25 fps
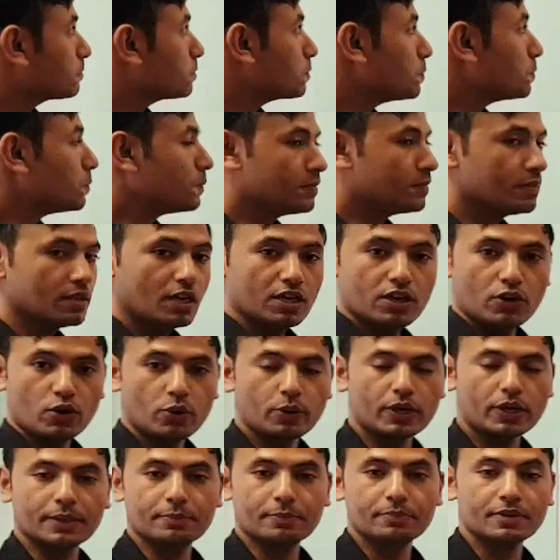Okay,
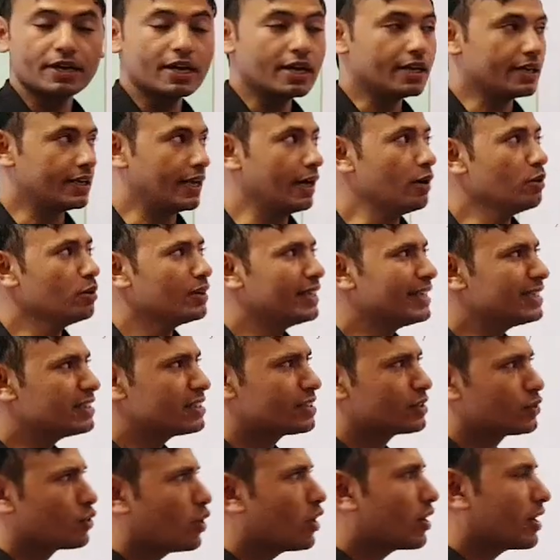now let's talk
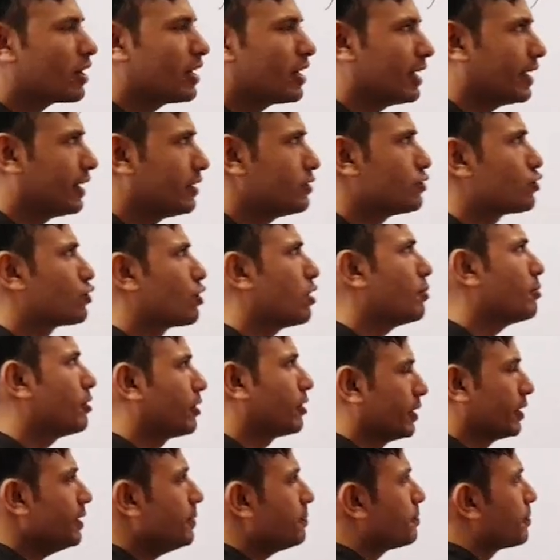in summary
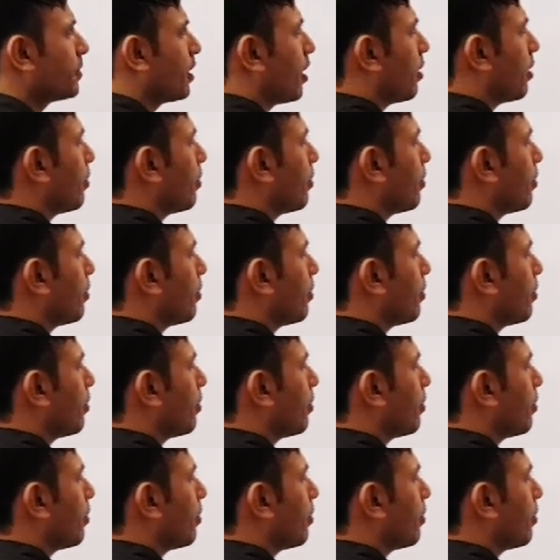about